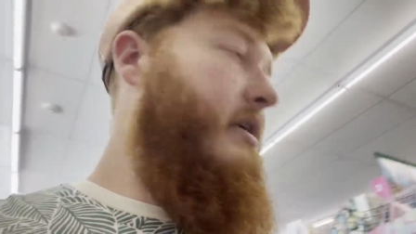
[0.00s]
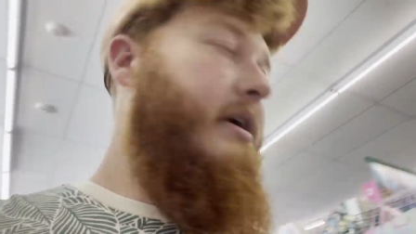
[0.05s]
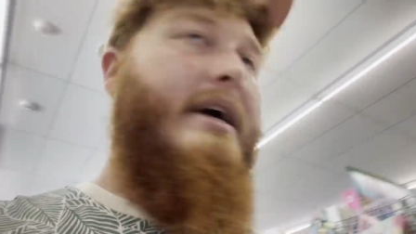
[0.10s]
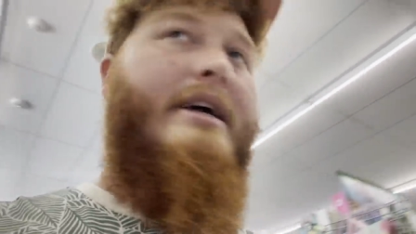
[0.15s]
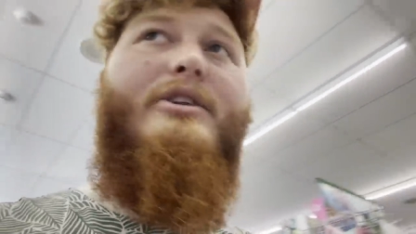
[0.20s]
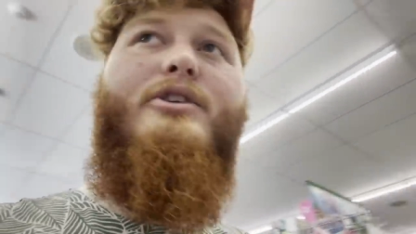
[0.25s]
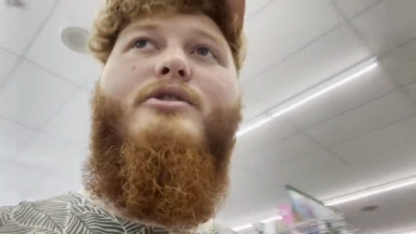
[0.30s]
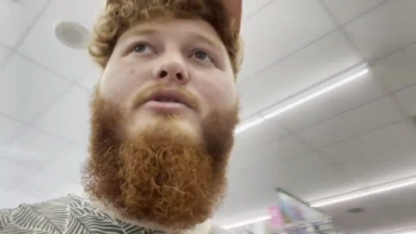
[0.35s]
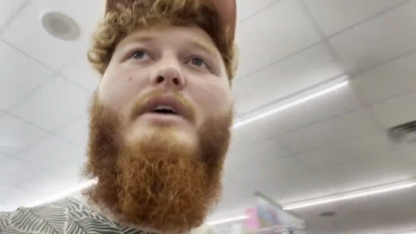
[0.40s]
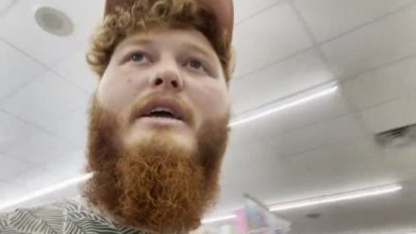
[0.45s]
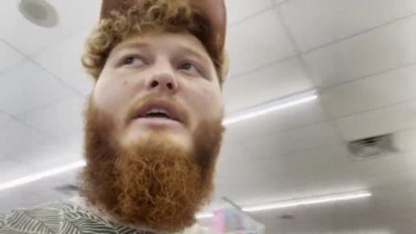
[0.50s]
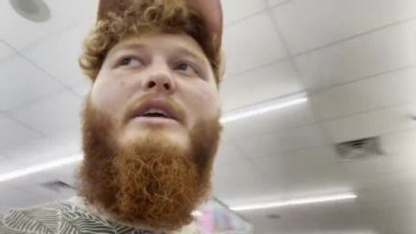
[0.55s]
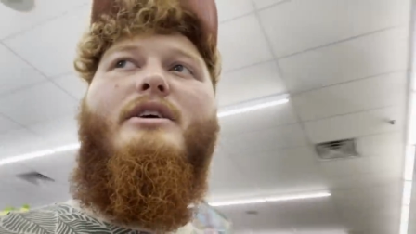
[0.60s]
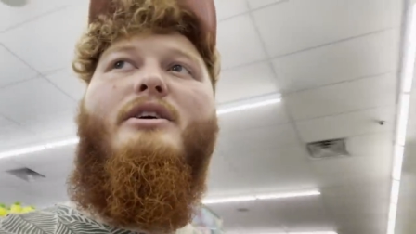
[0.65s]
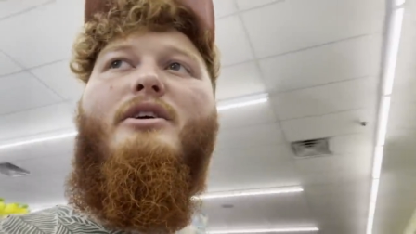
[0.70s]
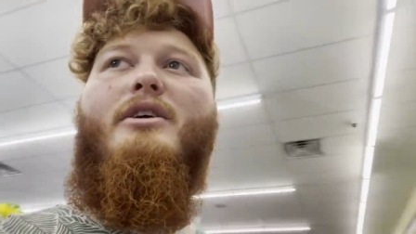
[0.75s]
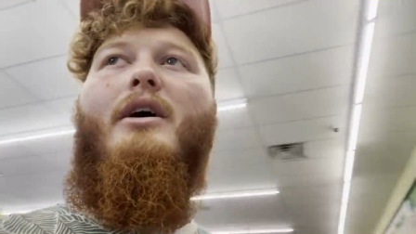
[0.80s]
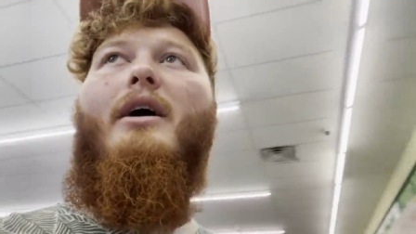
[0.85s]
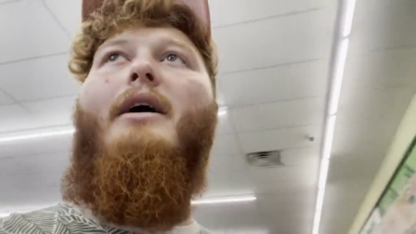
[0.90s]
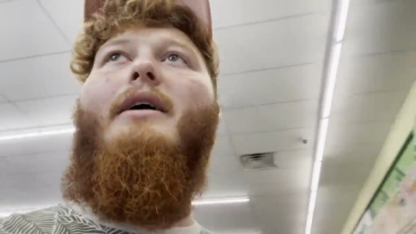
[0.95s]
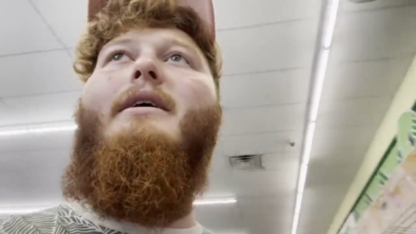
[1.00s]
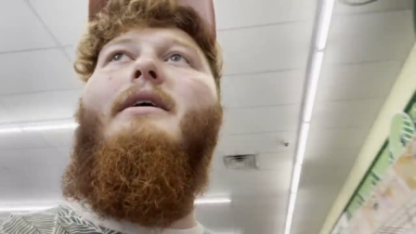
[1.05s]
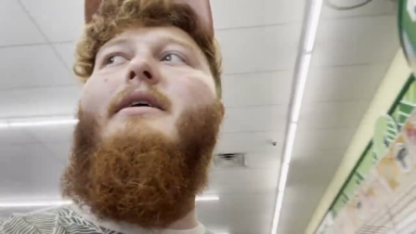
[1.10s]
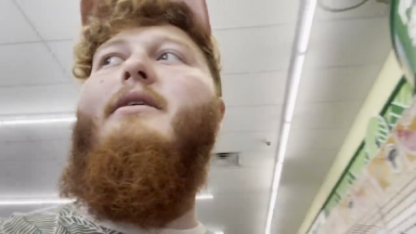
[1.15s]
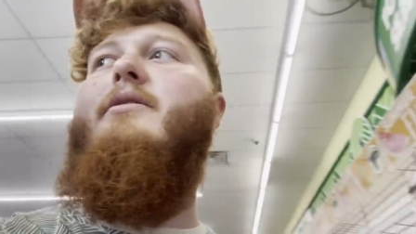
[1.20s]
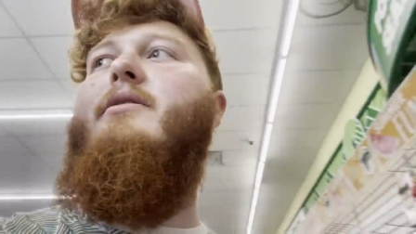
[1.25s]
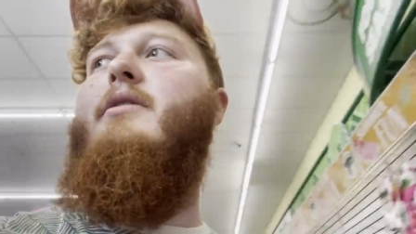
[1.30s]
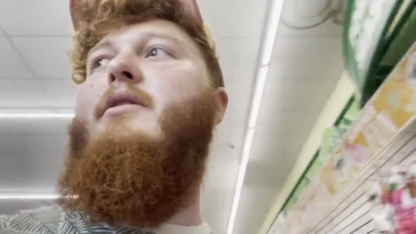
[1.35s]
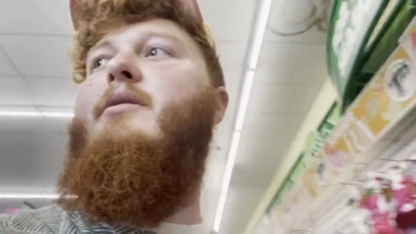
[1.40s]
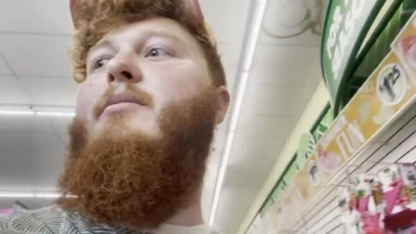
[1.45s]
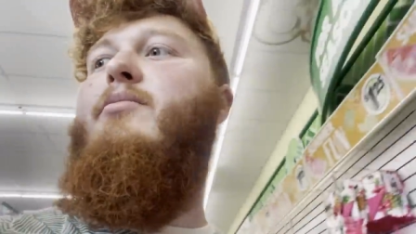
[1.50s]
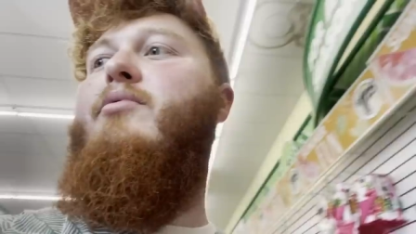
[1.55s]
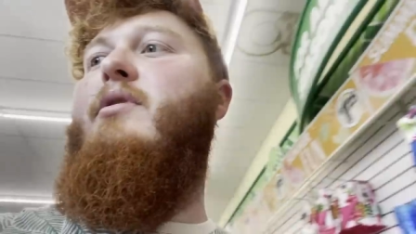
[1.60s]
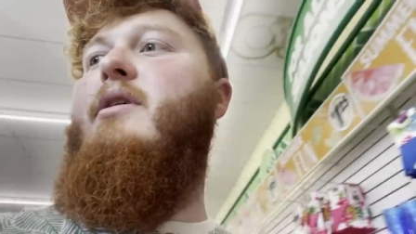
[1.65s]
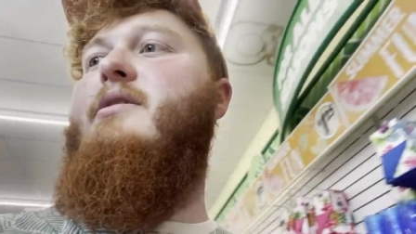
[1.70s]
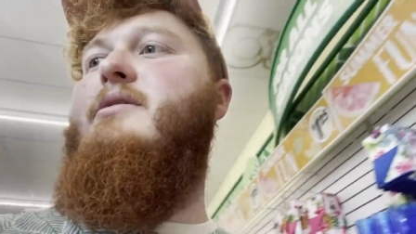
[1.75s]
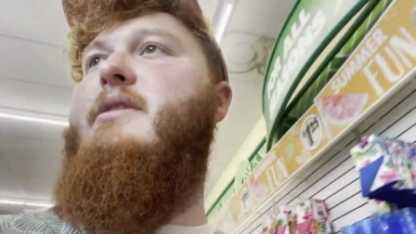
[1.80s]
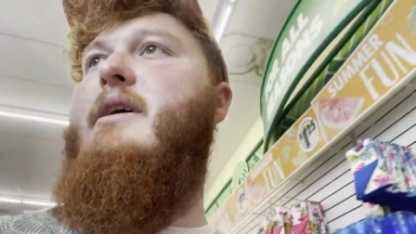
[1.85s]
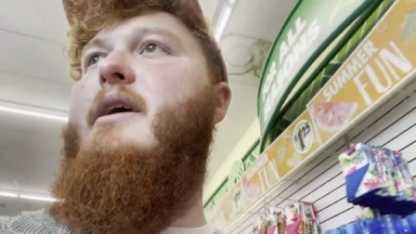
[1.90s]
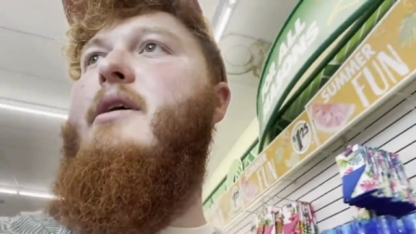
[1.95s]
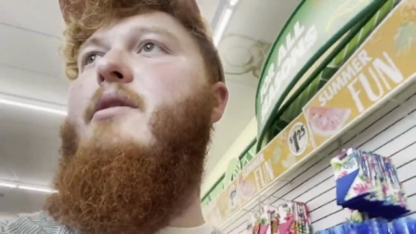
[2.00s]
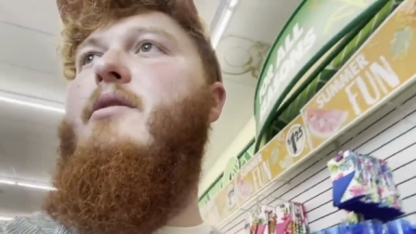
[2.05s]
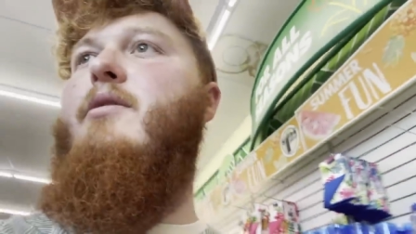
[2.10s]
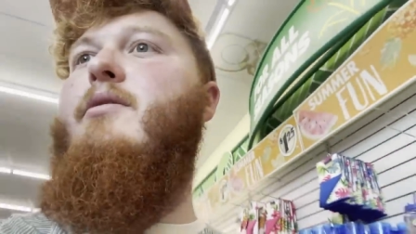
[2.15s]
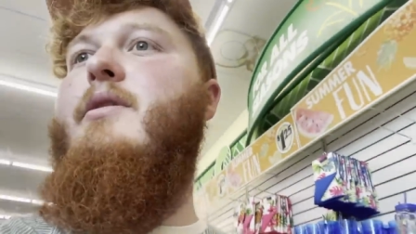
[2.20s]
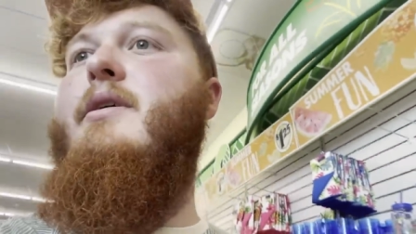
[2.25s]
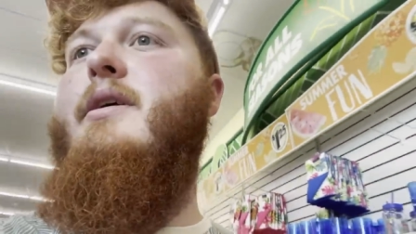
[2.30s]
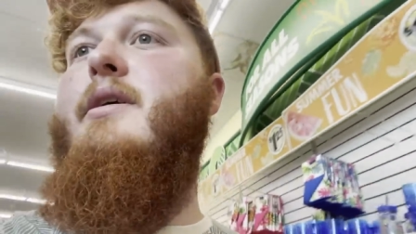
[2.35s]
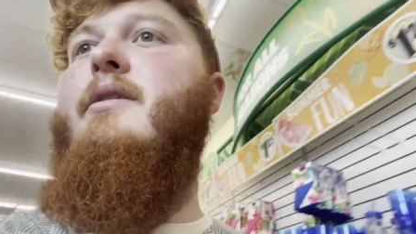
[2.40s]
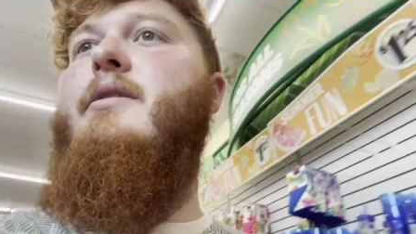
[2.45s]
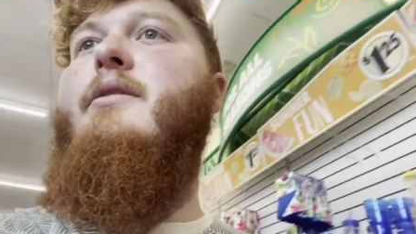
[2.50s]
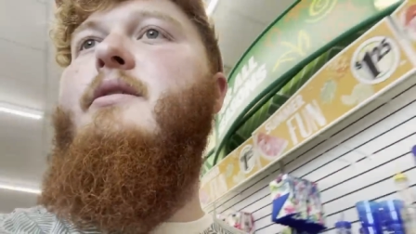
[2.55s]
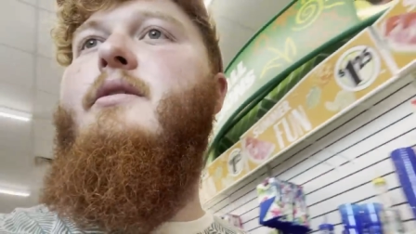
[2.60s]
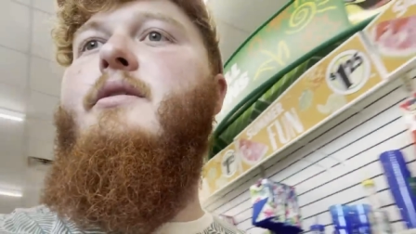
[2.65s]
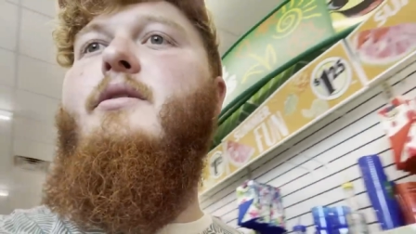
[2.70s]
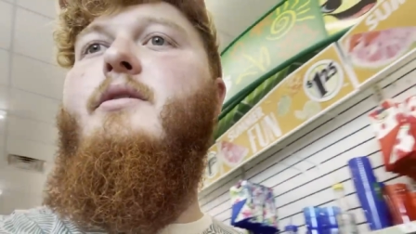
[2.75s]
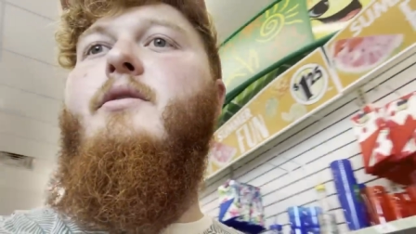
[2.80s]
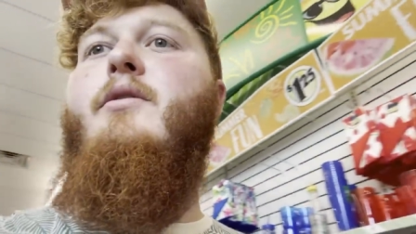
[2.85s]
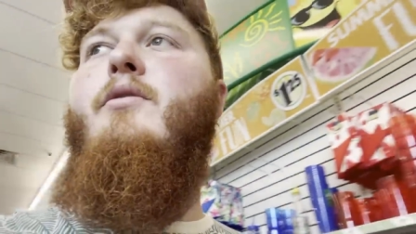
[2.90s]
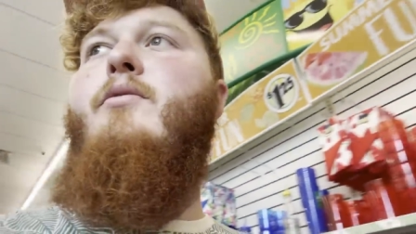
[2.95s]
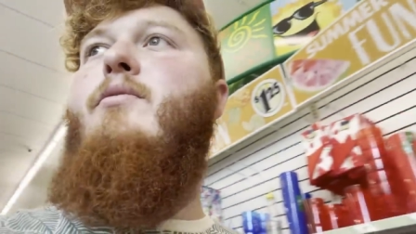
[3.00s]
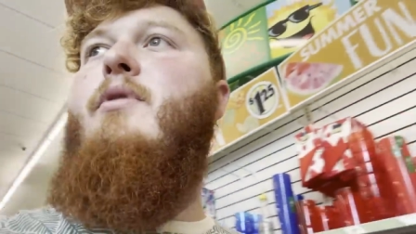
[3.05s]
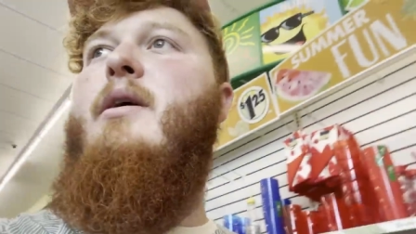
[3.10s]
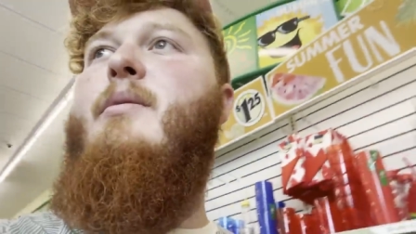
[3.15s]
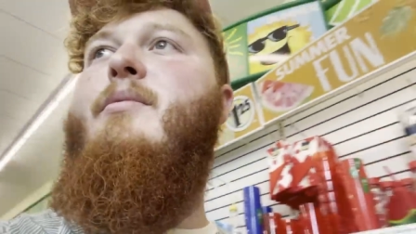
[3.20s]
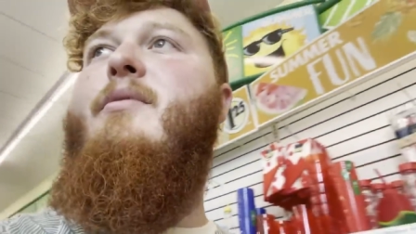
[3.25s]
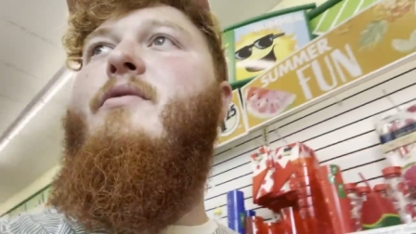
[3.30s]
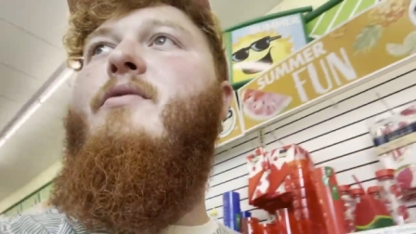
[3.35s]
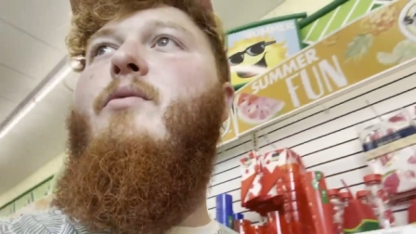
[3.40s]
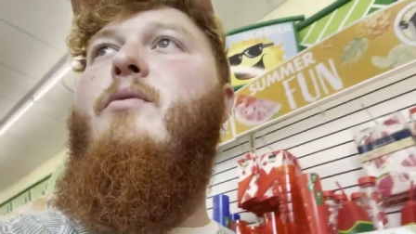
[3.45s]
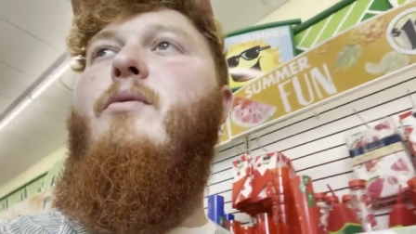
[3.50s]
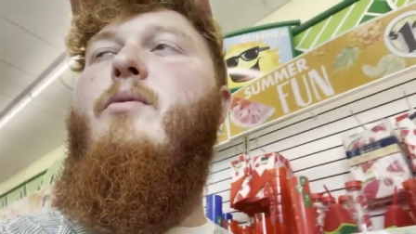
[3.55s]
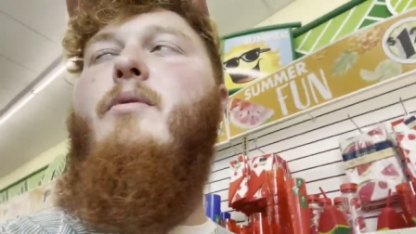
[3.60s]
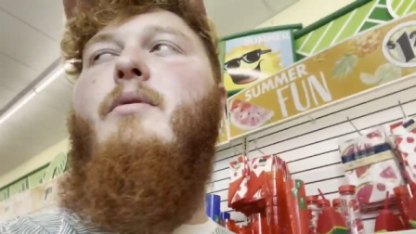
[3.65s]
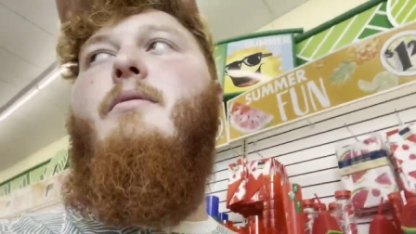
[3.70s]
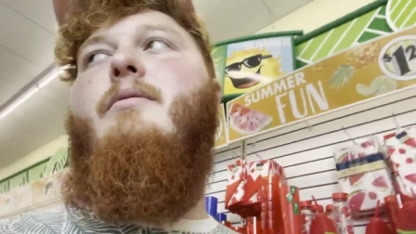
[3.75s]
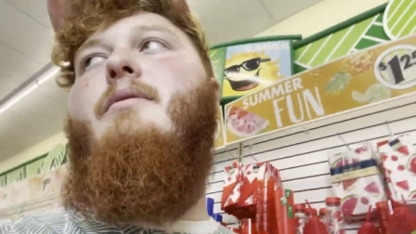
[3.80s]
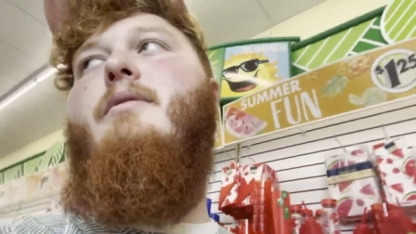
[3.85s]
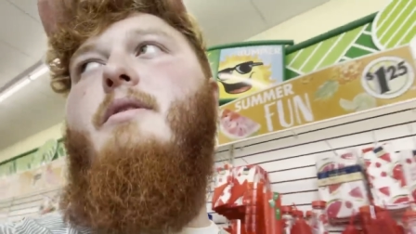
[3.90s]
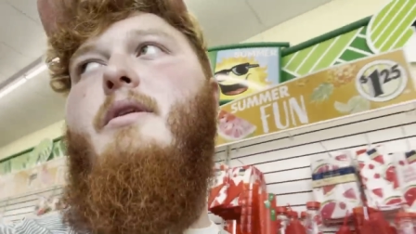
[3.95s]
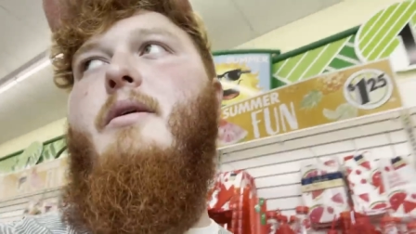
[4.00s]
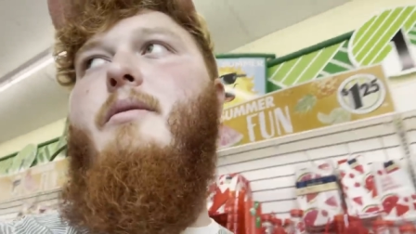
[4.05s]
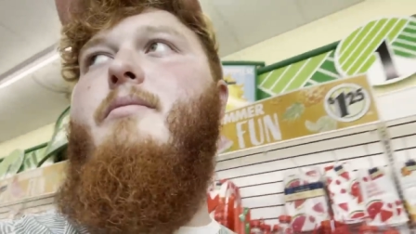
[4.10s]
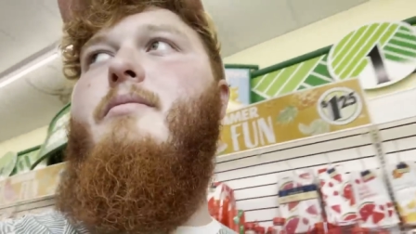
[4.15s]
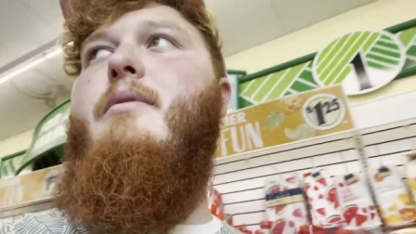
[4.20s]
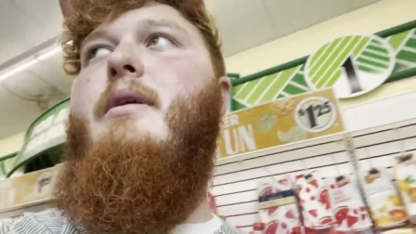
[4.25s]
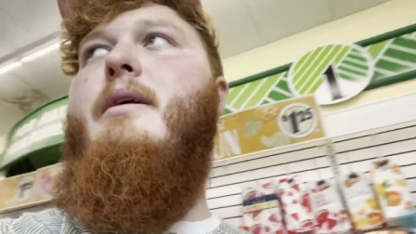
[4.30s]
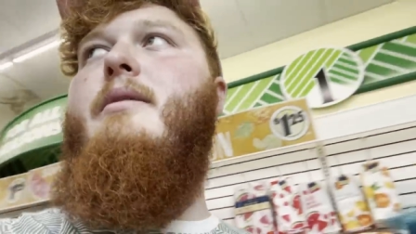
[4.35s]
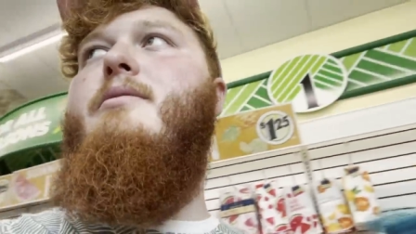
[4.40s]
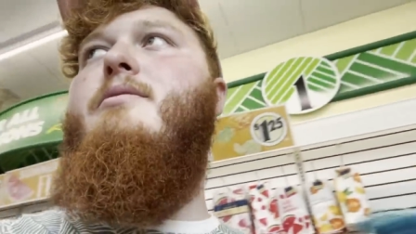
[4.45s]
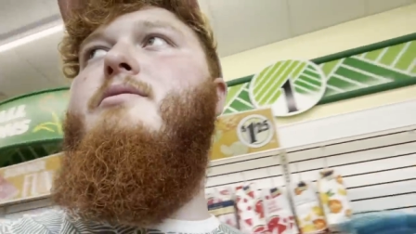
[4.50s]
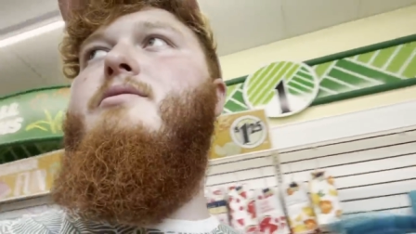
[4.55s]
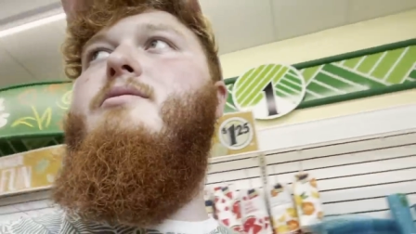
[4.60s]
and just like cutting the compressed air lid right before, or you know, like